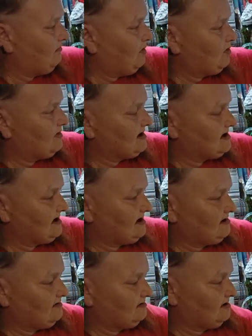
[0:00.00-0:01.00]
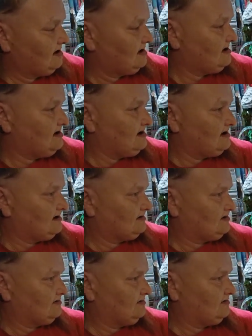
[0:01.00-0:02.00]
pour it down
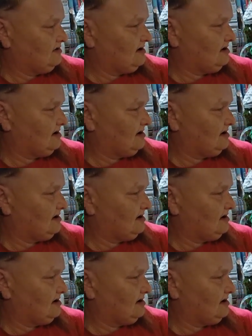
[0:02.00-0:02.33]
into,